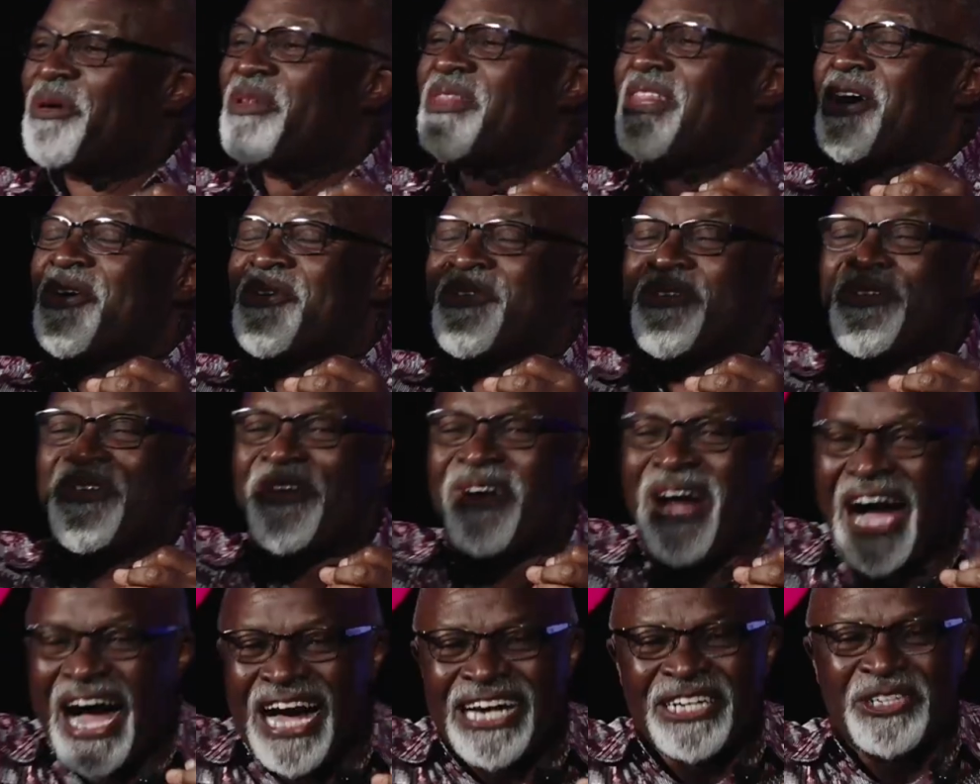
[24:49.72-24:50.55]
the
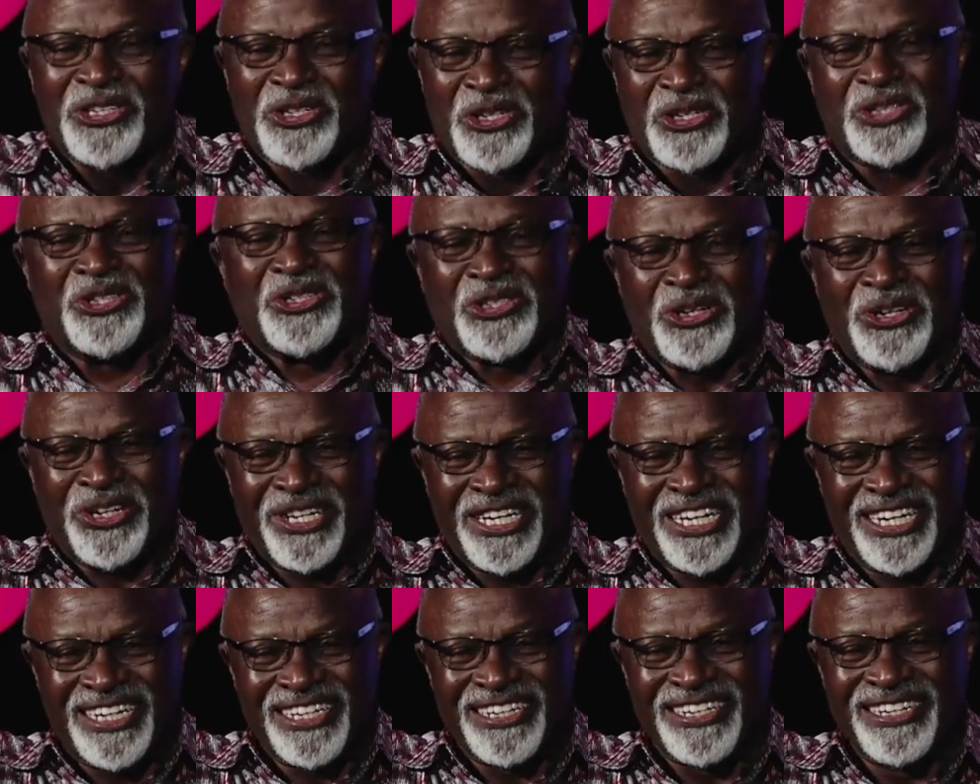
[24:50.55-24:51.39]
grand story,
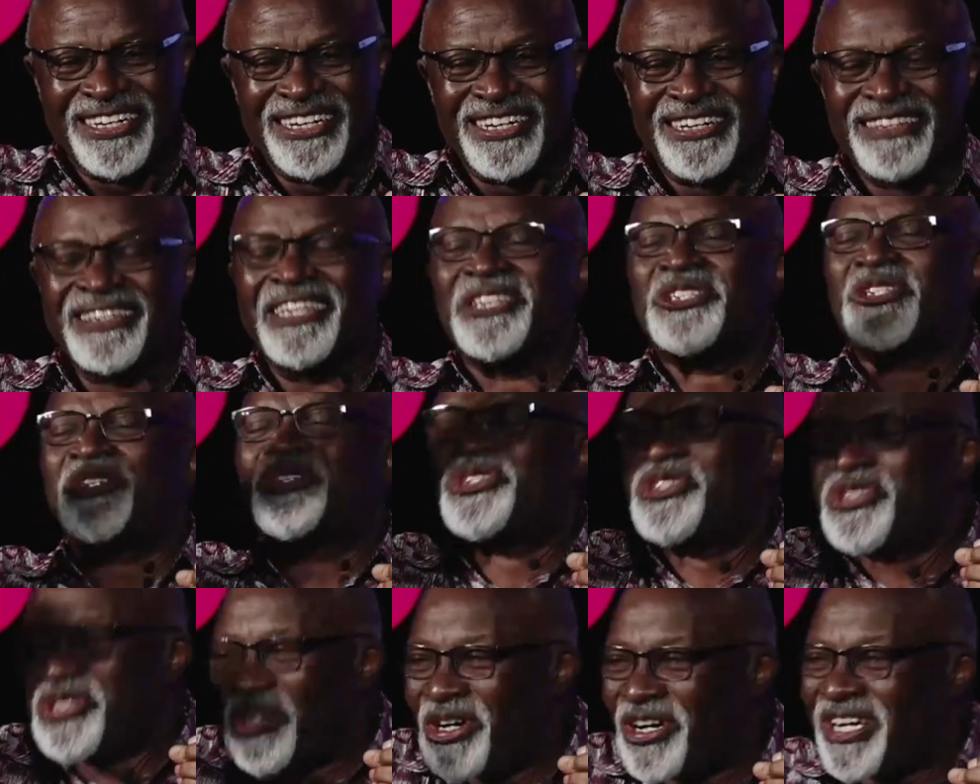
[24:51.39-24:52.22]
the
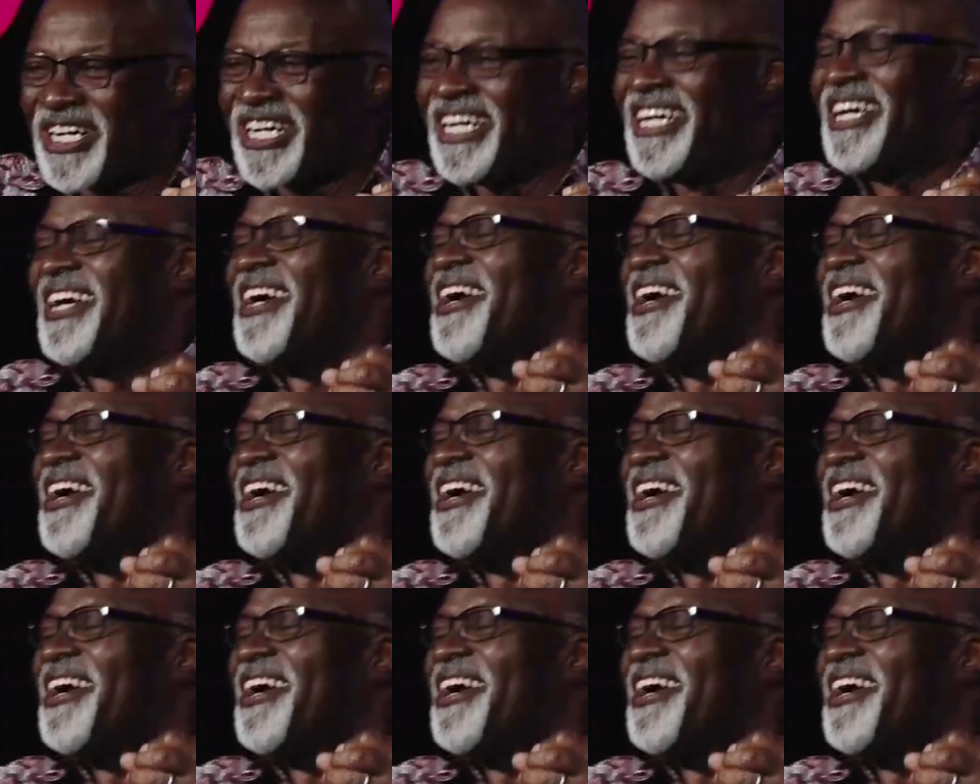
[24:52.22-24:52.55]
story